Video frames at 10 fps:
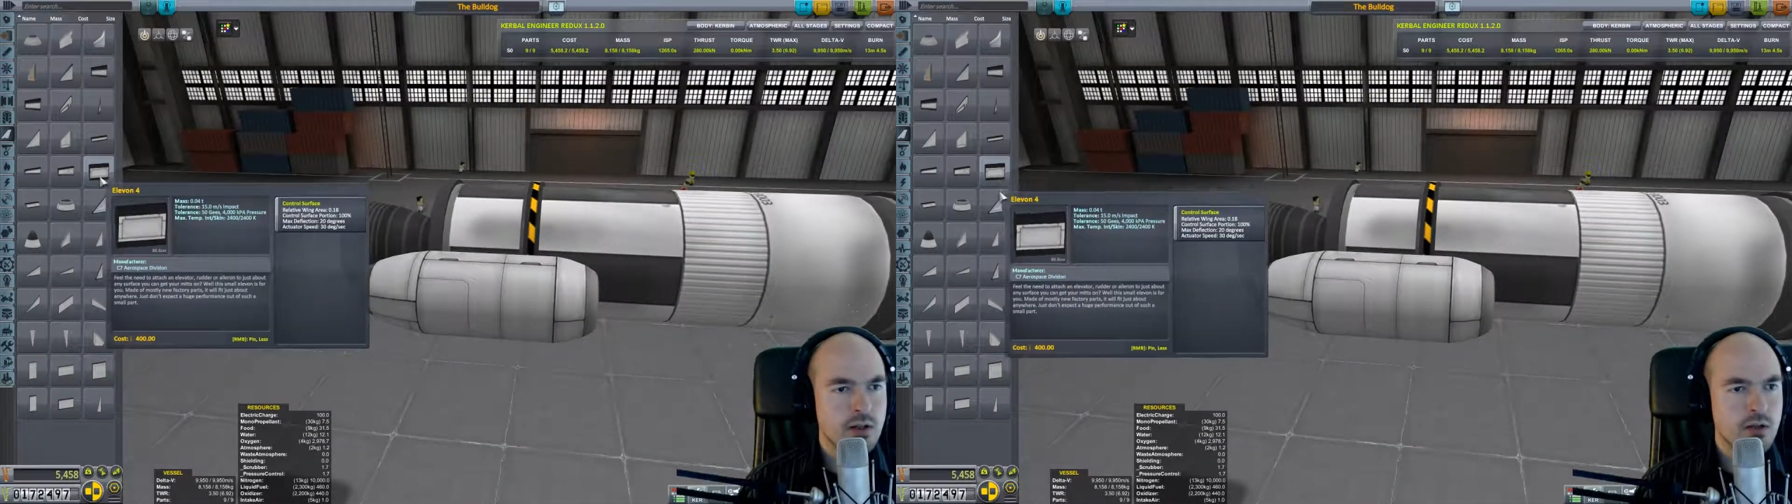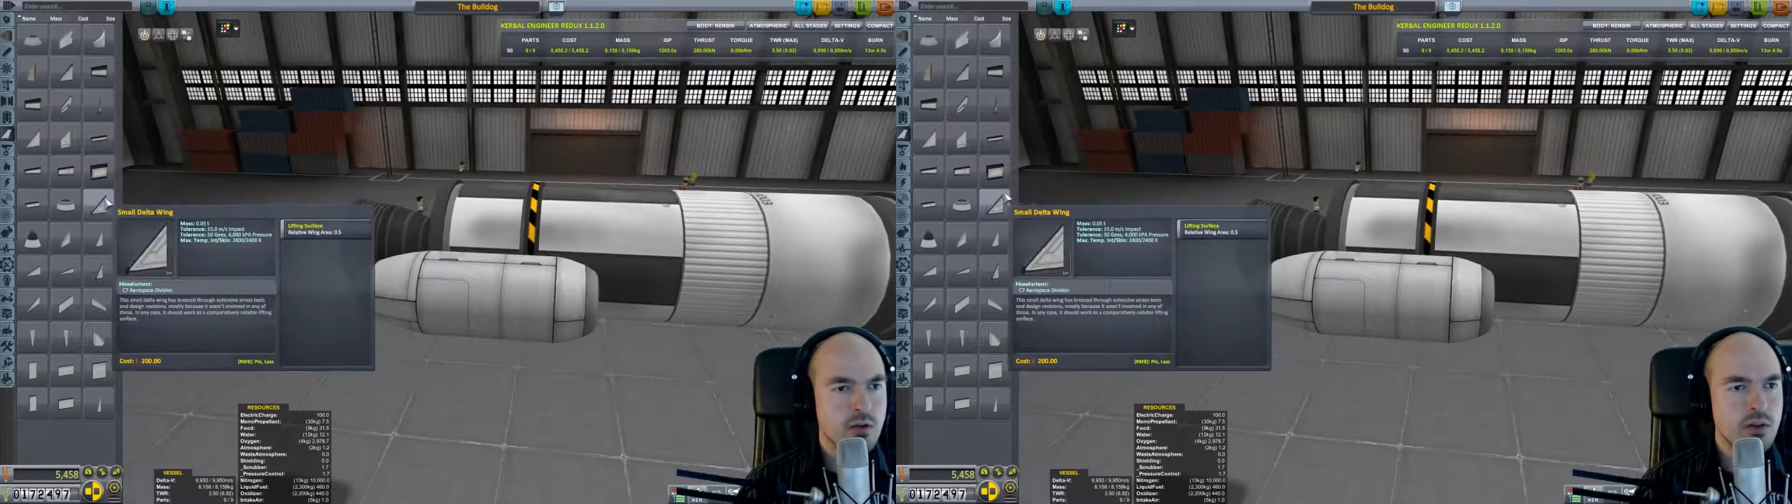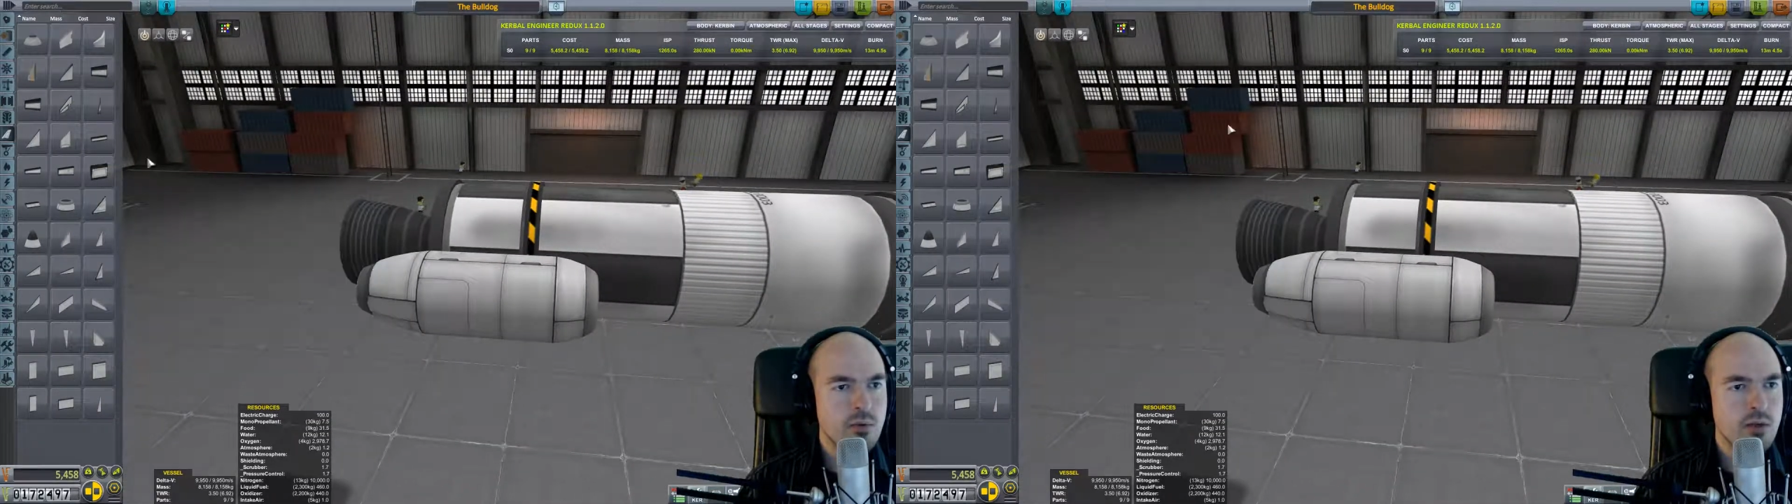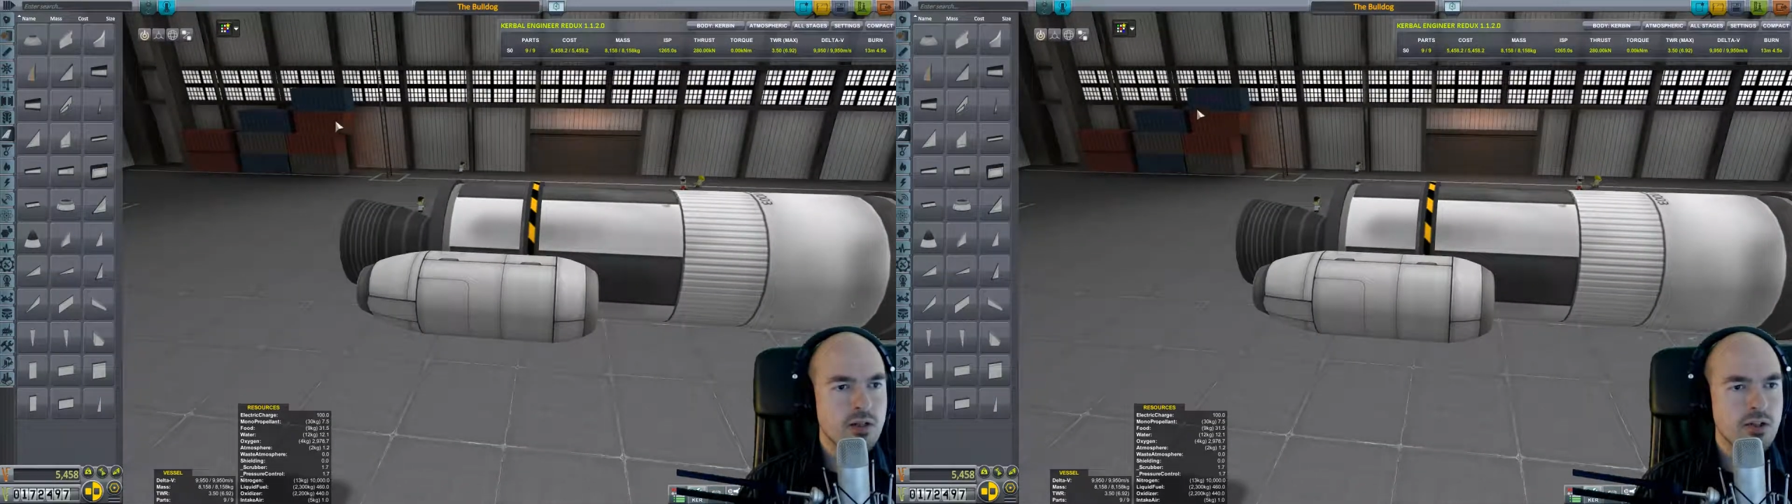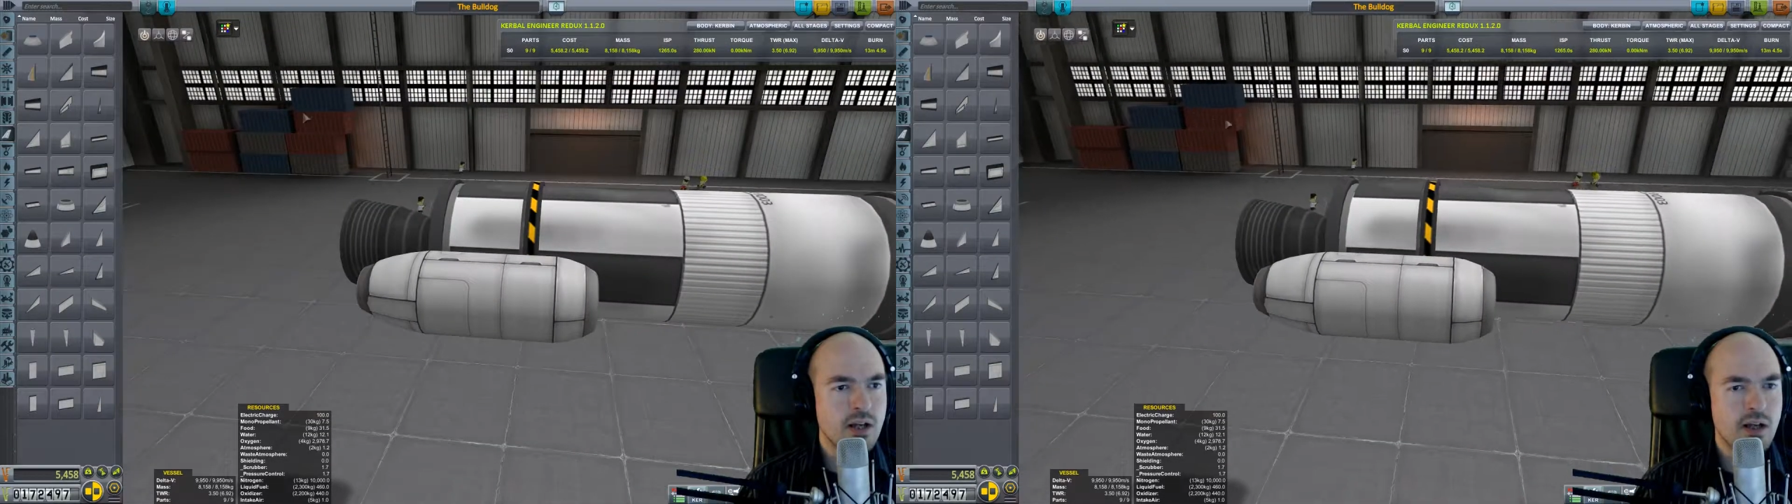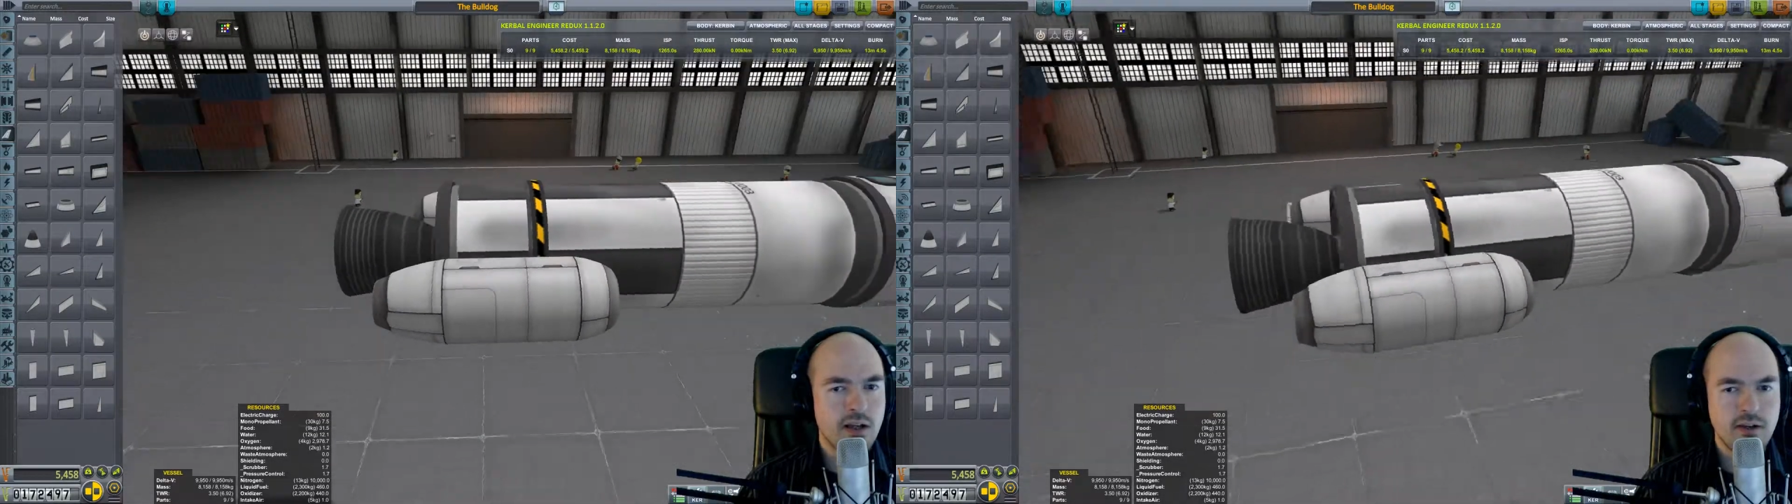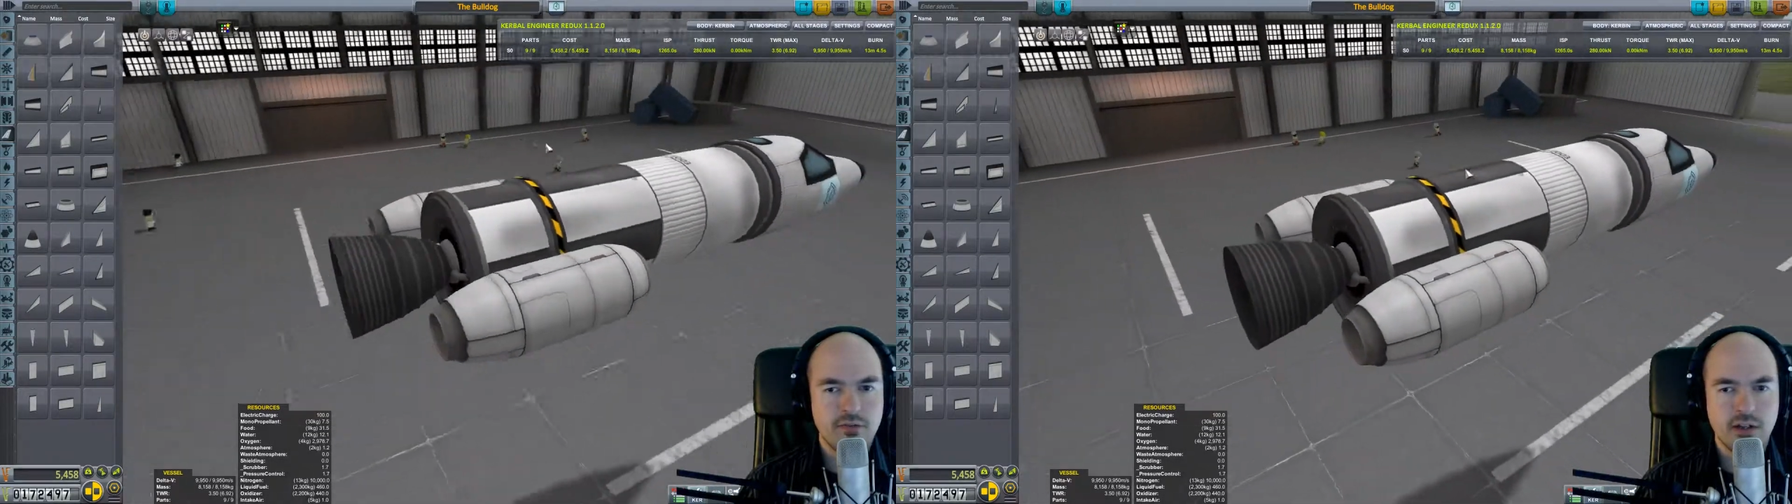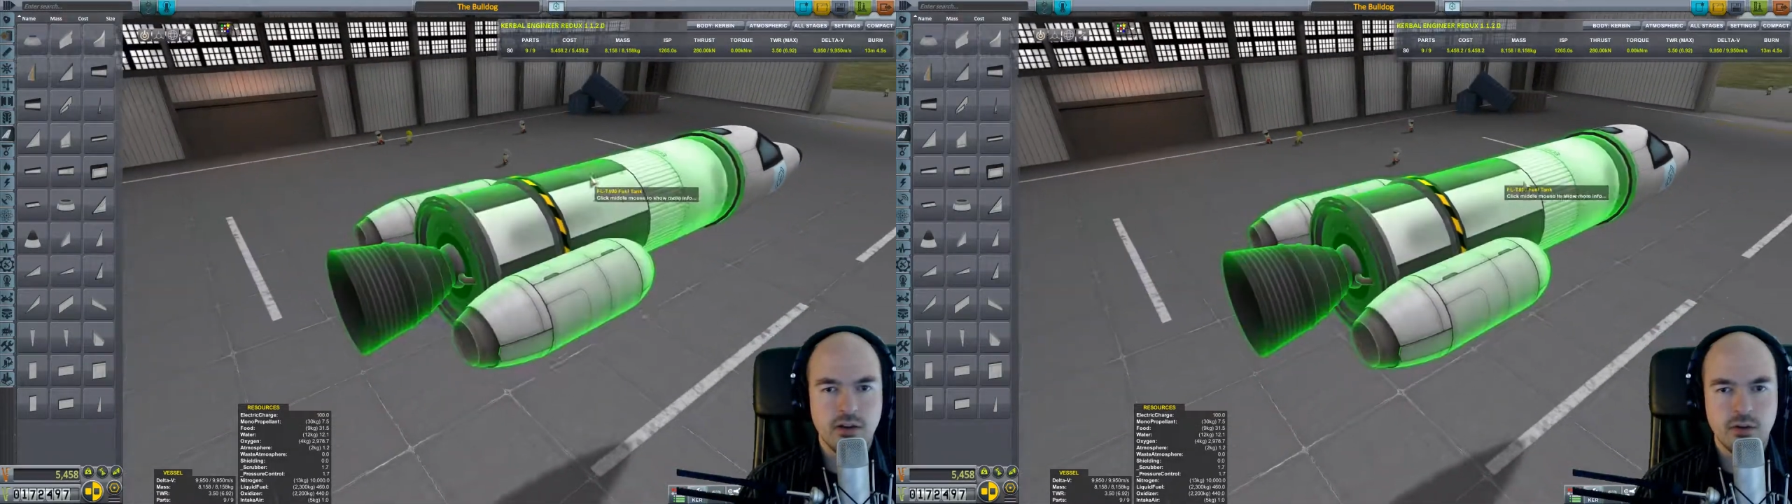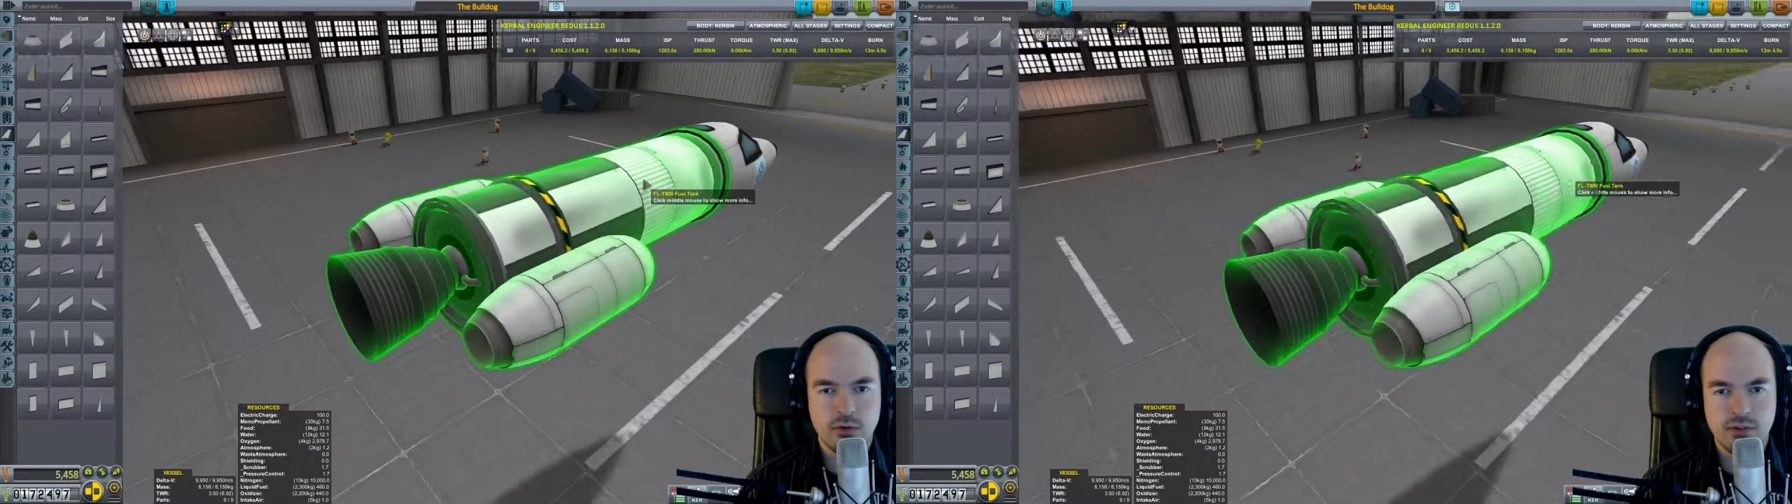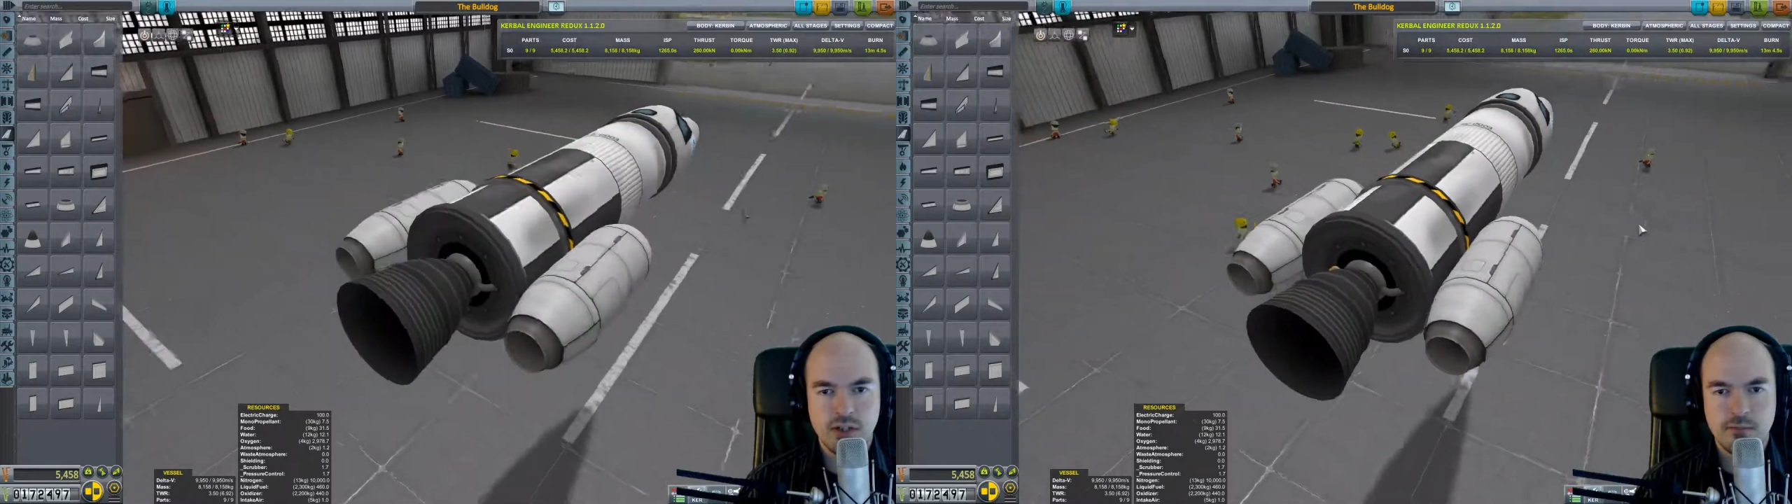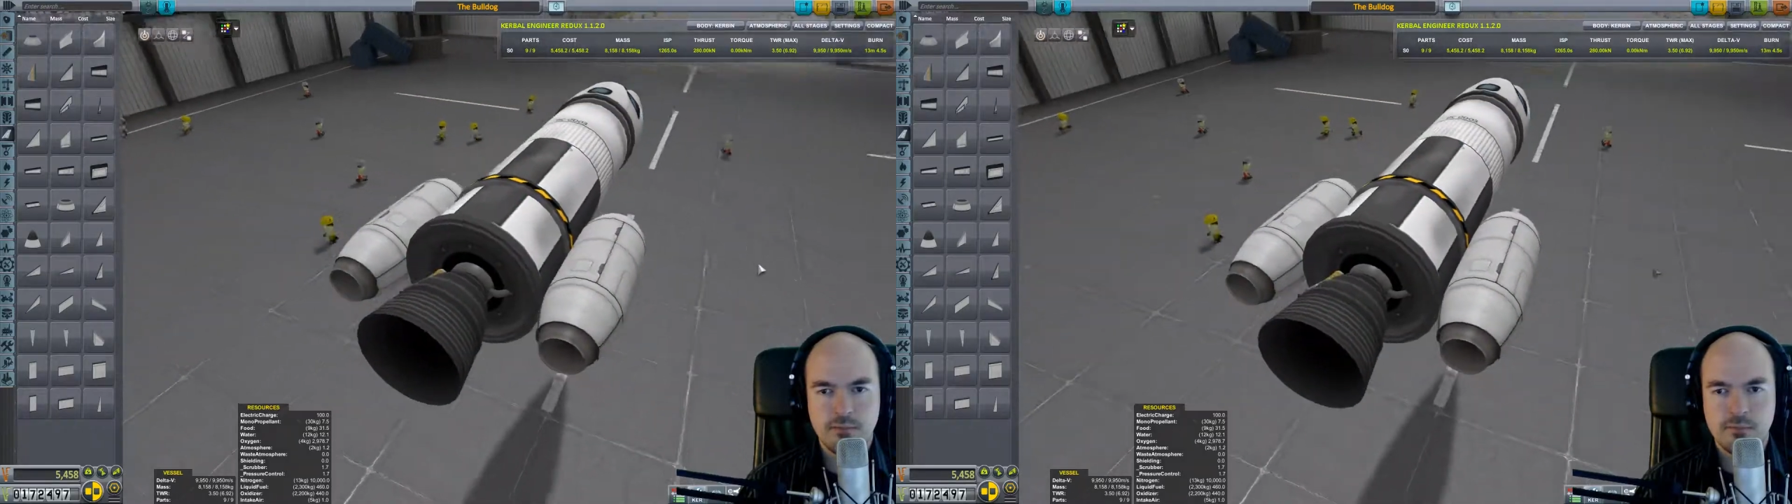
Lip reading: Don't think we actually have any of those yet.